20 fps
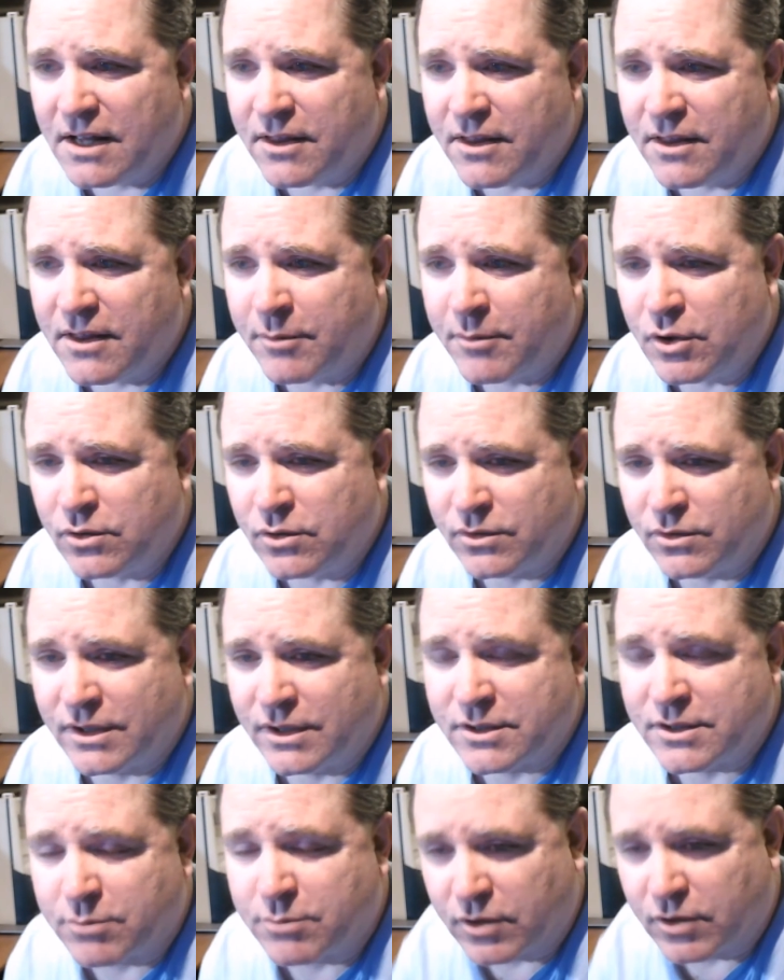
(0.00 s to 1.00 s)
the moon
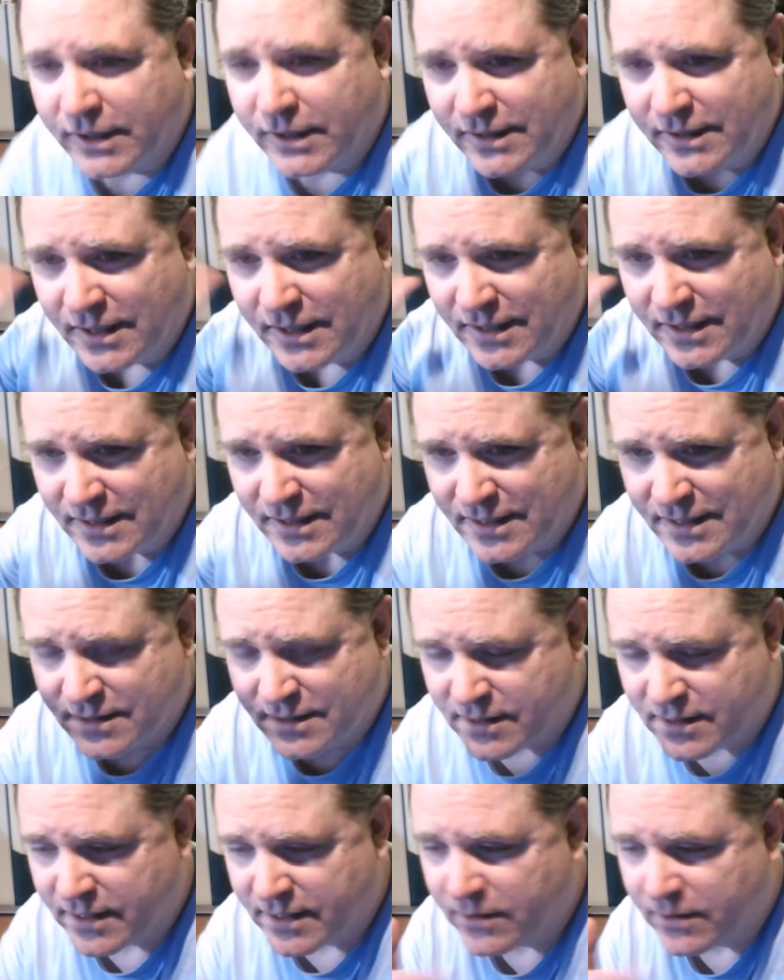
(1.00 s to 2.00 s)
this morning as
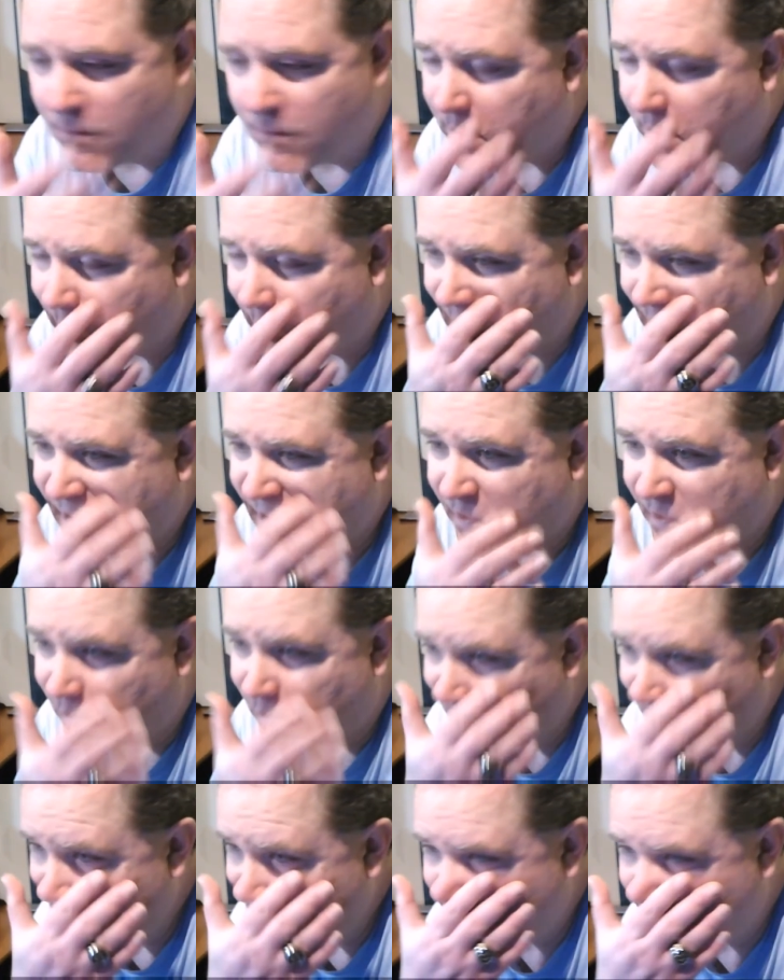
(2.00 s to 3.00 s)
I went running
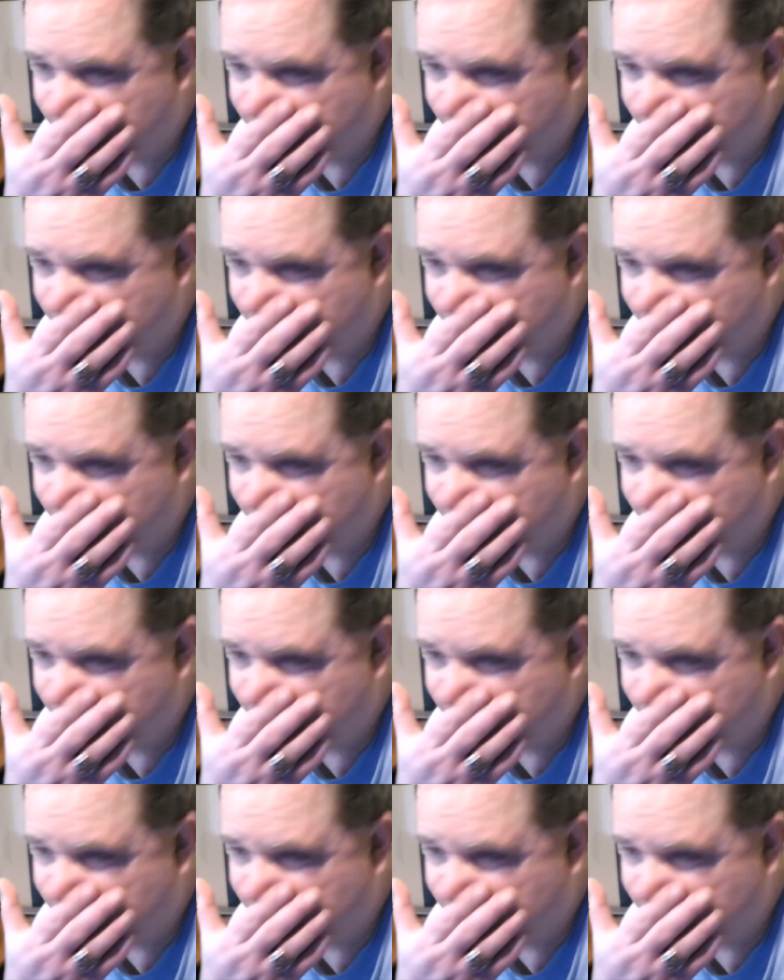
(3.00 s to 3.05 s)
early.